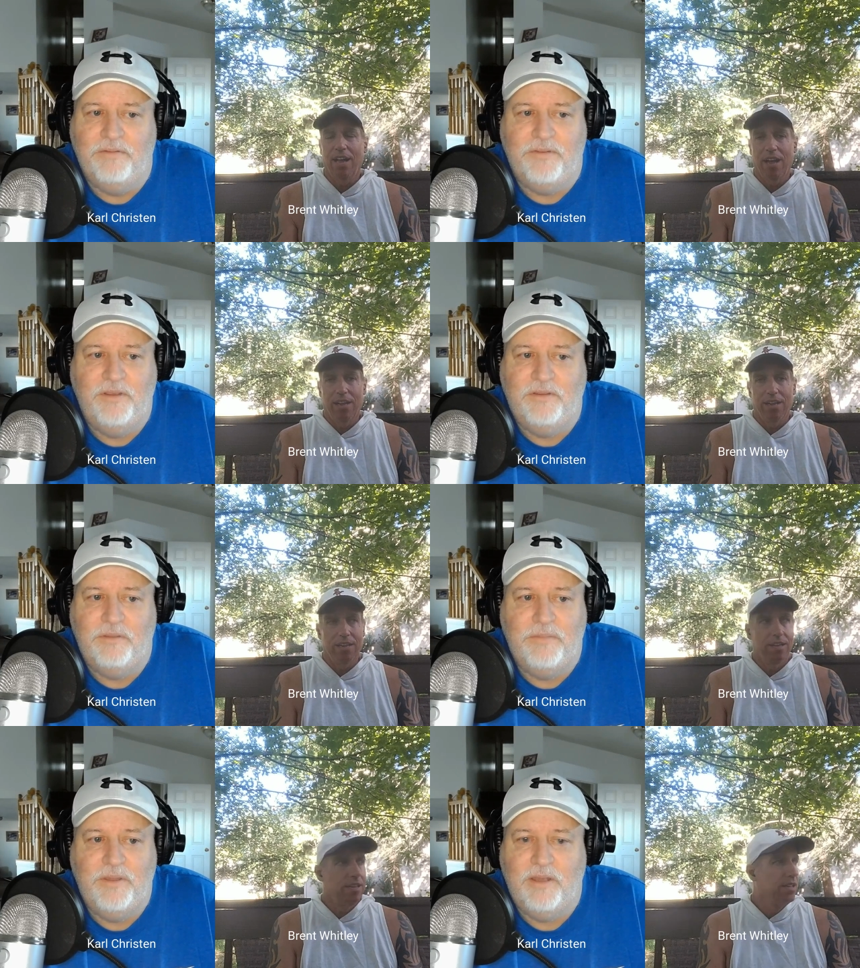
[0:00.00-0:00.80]
Speaker 1: have seen
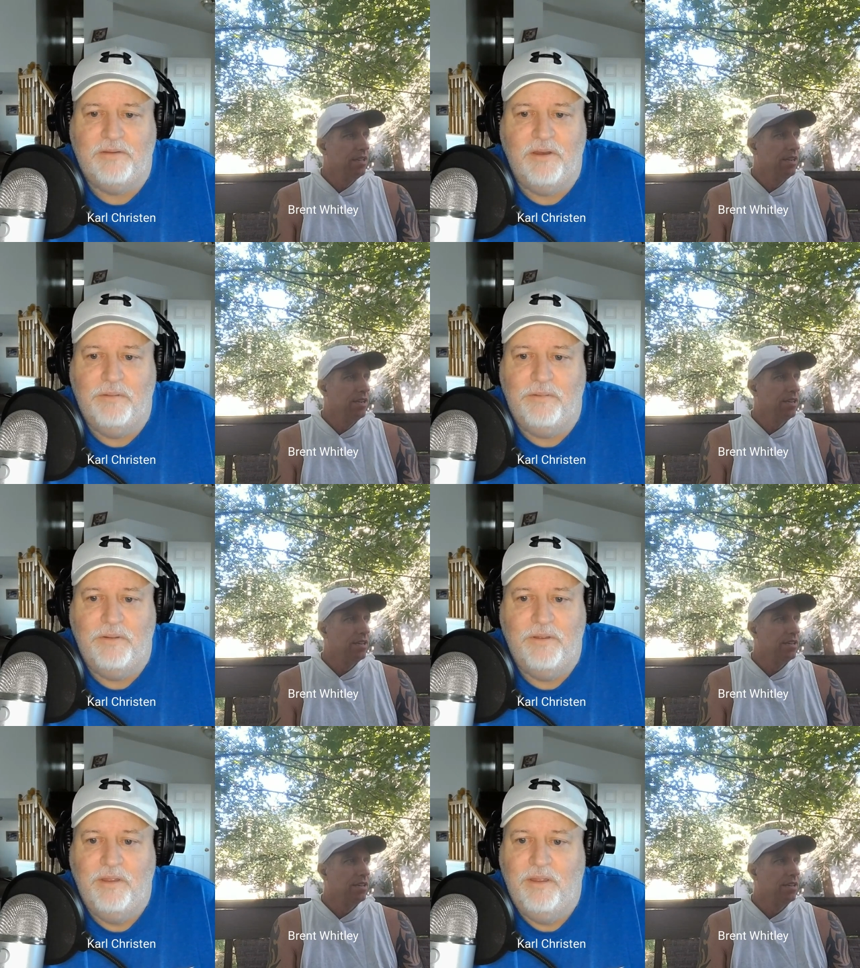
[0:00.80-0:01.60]
something I, that terrible.
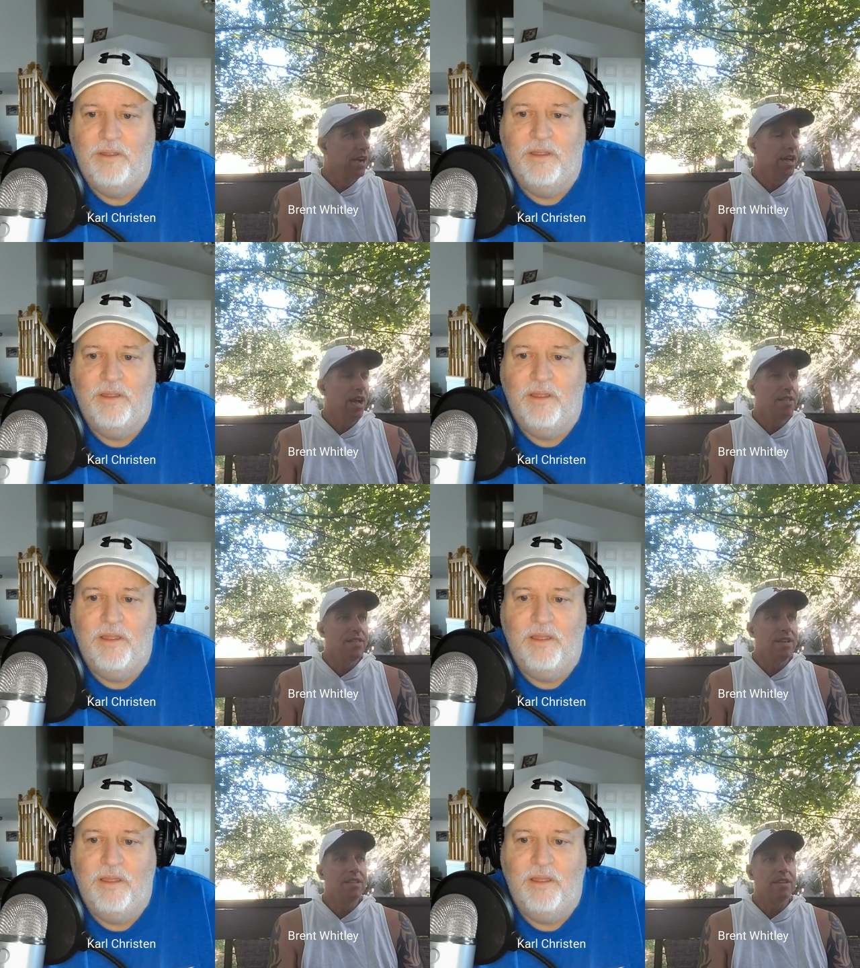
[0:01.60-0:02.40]

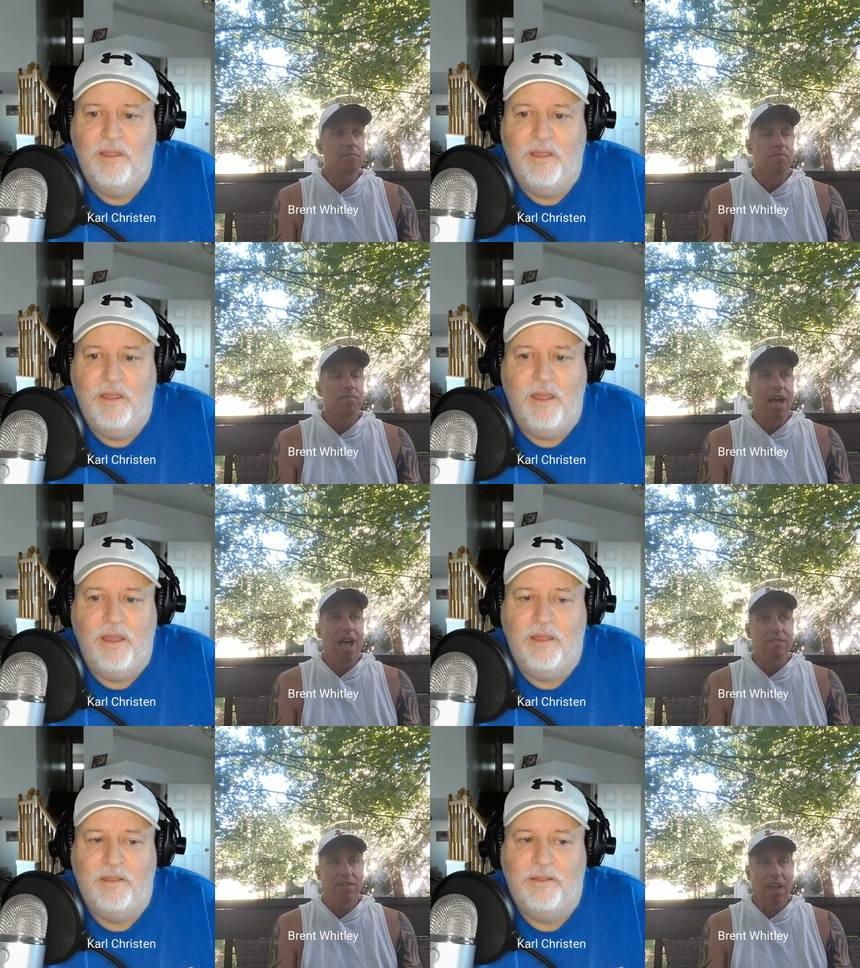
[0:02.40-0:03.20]
Speaker 2: I, I think that
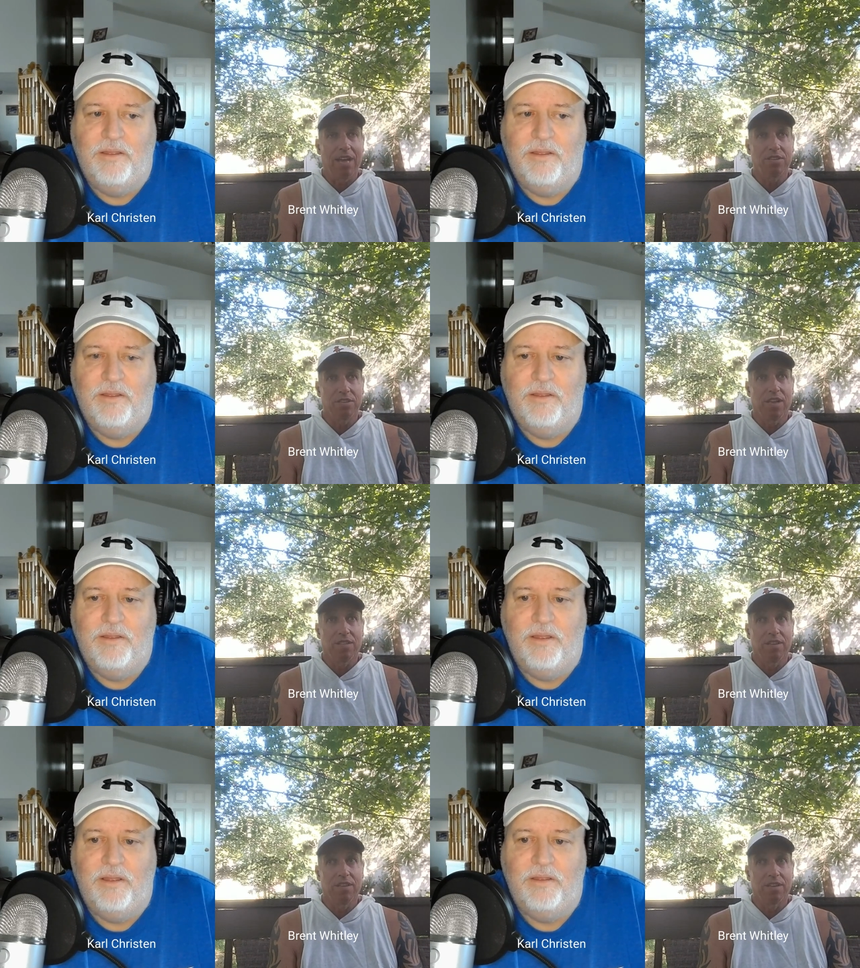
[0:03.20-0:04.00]
I,
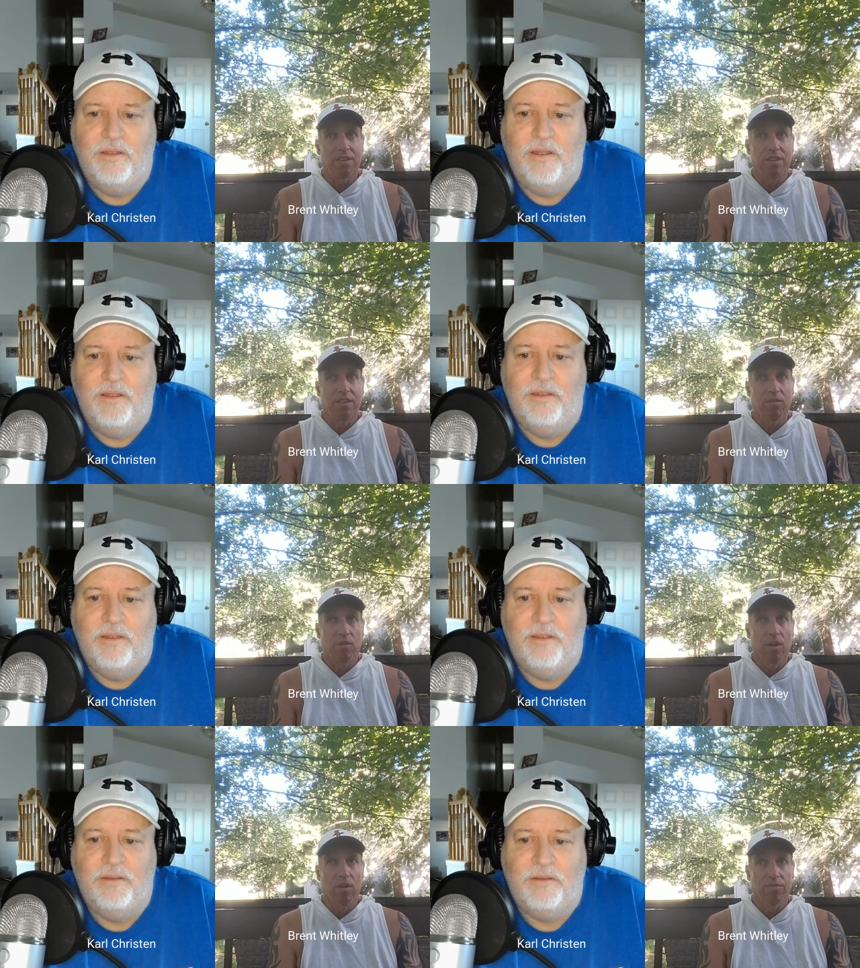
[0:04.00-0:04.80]
actually, I think
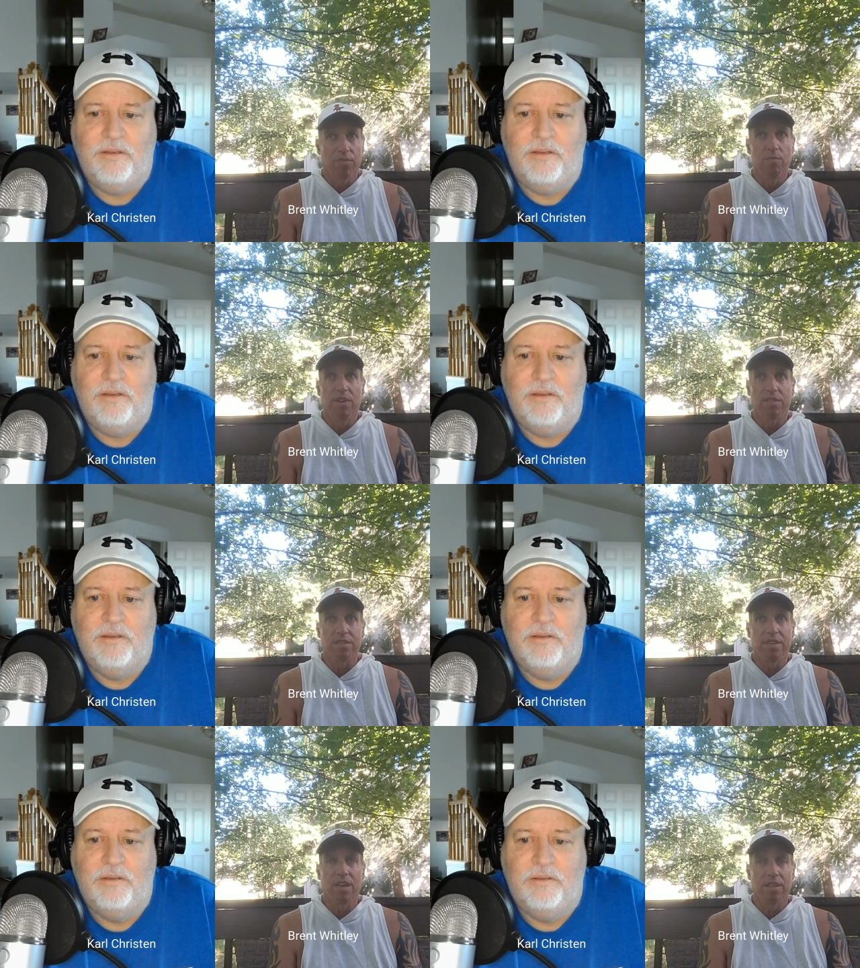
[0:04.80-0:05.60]
a few
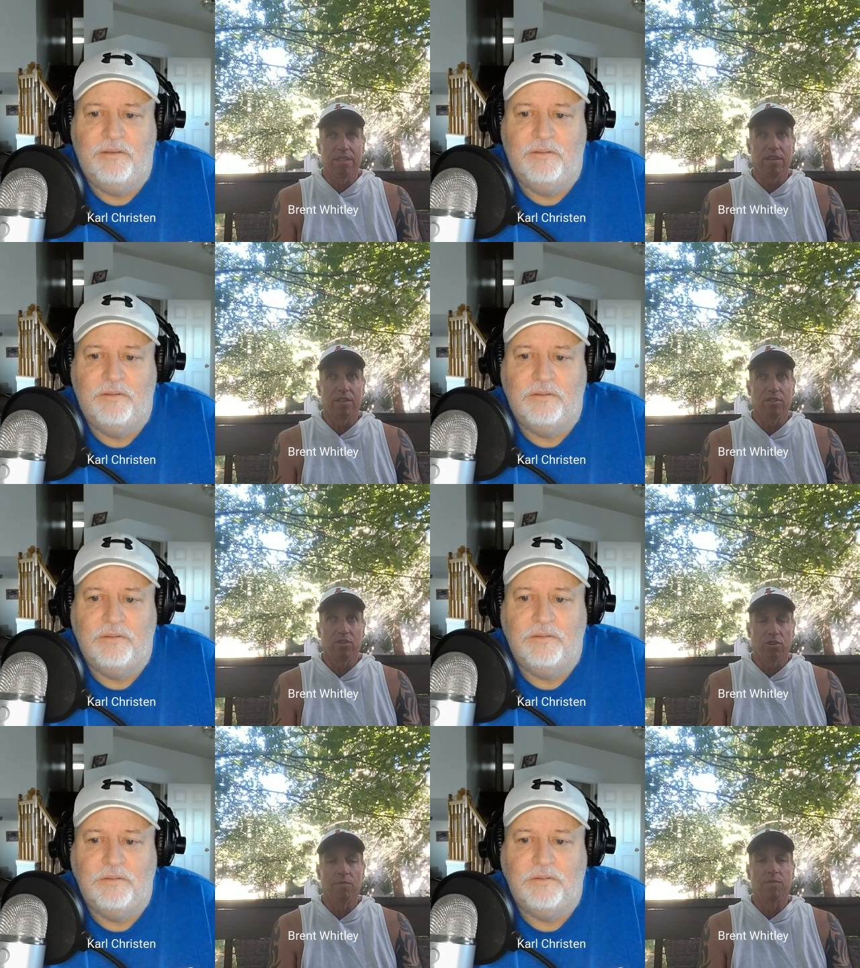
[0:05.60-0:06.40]
minutes in, I
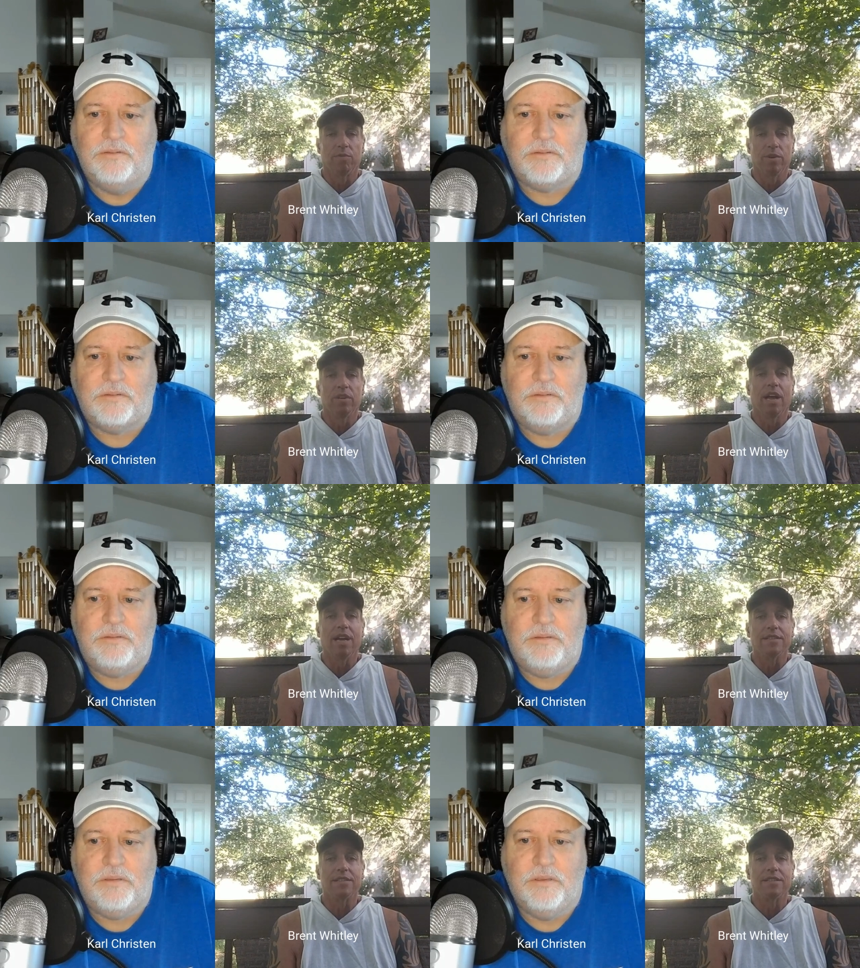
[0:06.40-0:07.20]
think Trump
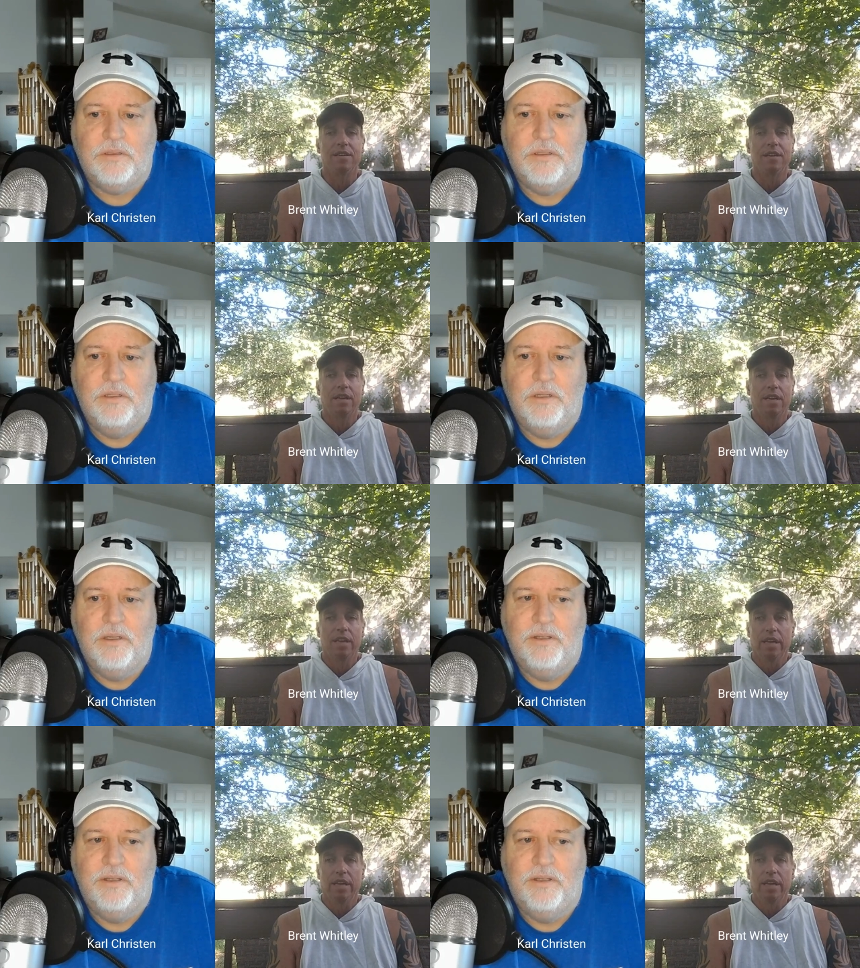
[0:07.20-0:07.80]
realized